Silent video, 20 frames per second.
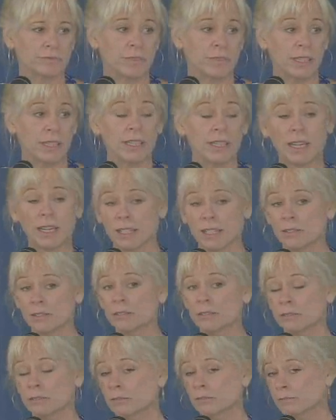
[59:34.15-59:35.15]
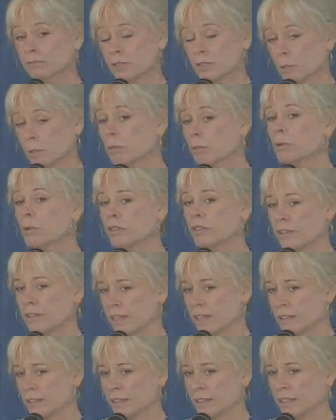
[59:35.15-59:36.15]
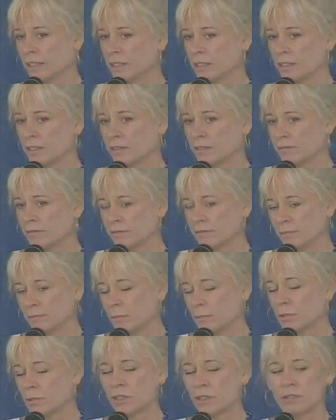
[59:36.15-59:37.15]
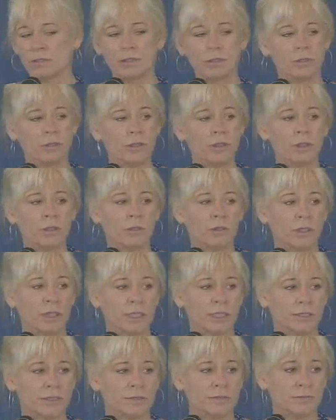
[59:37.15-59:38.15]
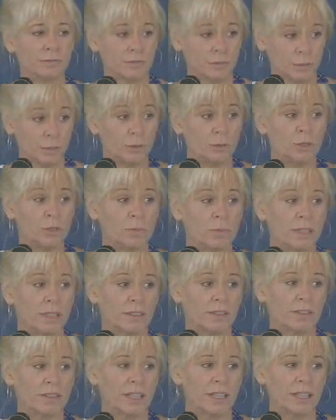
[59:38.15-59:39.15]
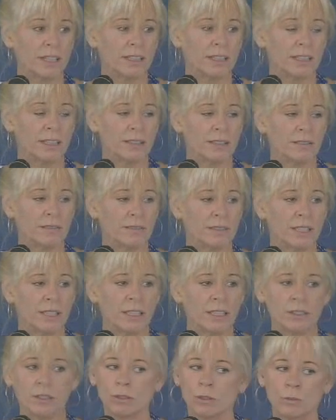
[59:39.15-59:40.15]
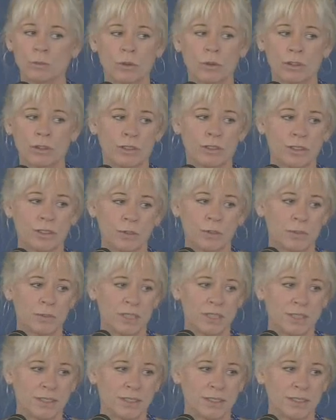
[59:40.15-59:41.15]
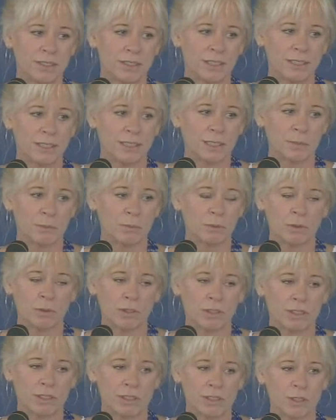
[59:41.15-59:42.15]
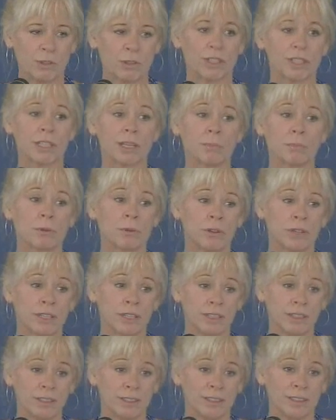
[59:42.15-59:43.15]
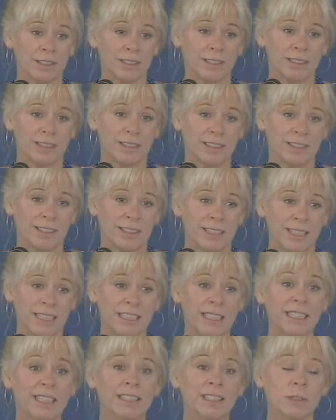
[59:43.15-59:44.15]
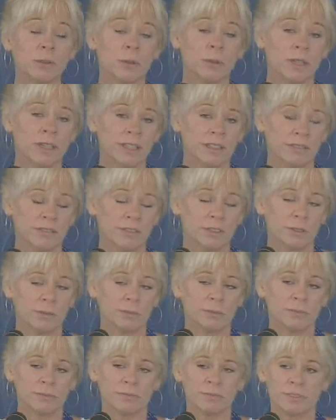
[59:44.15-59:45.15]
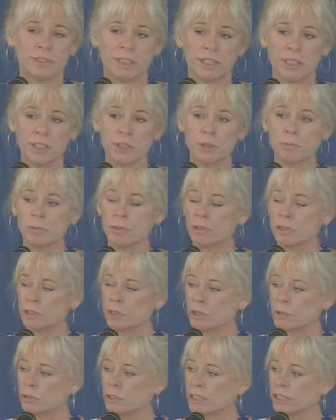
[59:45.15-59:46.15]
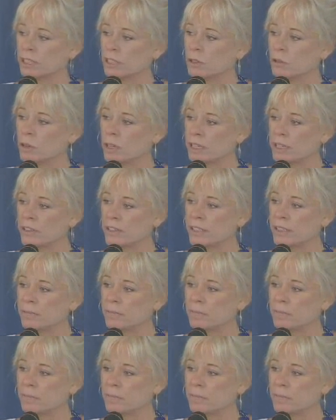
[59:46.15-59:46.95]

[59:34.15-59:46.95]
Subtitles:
I support that, as most of you know, and do speak of that, and don't want to dismiss its importance or separate it in any way from spiritual inquiry.